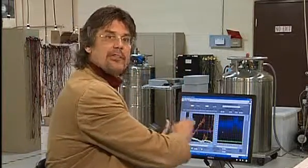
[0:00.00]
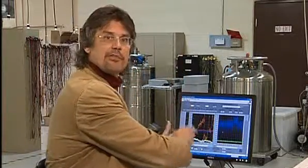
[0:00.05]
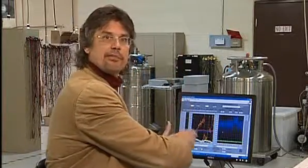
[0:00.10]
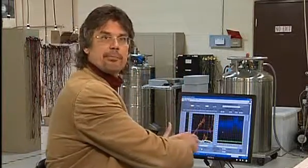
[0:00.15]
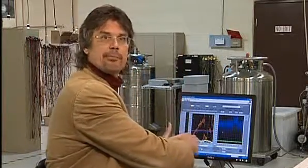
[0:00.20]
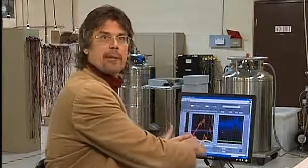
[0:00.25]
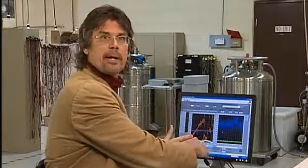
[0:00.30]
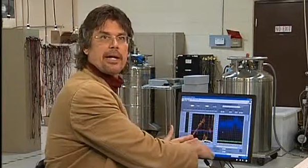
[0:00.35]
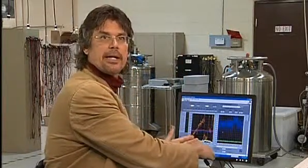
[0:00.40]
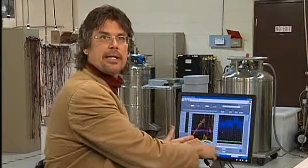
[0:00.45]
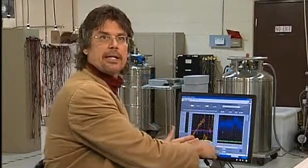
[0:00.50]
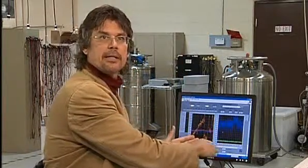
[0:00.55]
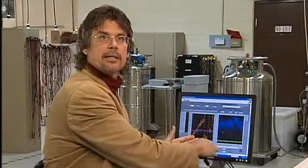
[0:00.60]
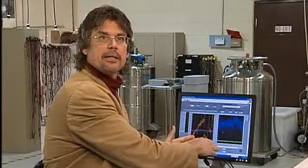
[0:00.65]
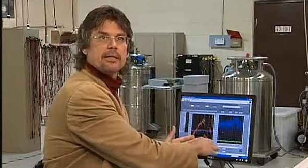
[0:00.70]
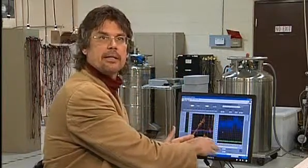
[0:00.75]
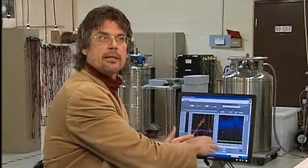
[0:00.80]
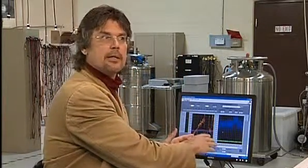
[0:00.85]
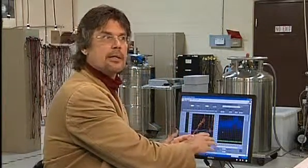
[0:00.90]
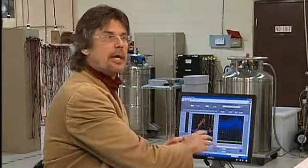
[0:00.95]
spike
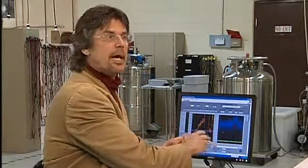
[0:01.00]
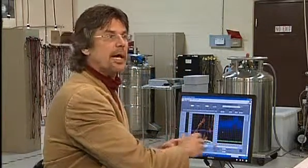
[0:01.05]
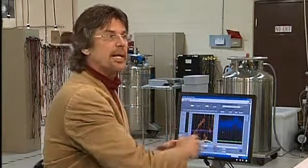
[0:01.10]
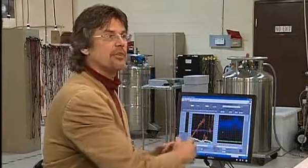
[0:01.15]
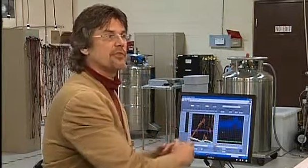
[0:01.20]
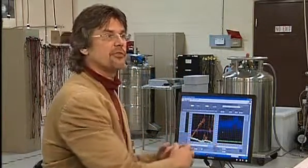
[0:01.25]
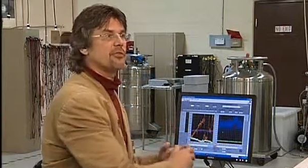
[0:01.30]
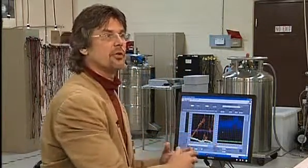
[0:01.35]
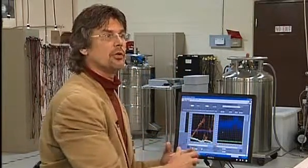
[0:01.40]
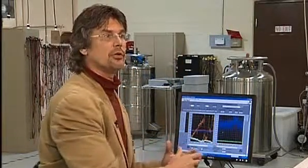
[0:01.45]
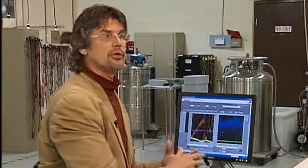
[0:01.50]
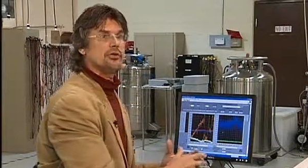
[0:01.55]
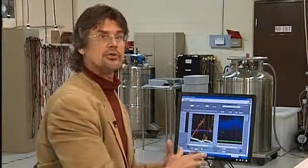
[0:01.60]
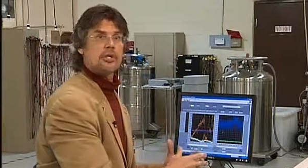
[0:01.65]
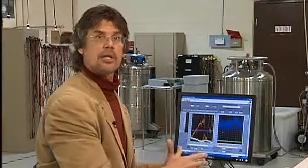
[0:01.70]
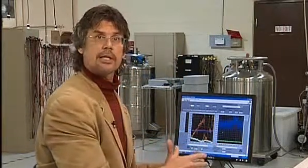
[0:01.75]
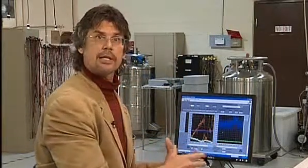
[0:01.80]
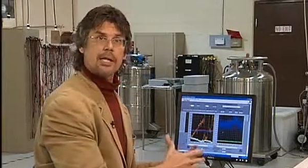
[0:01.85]
as those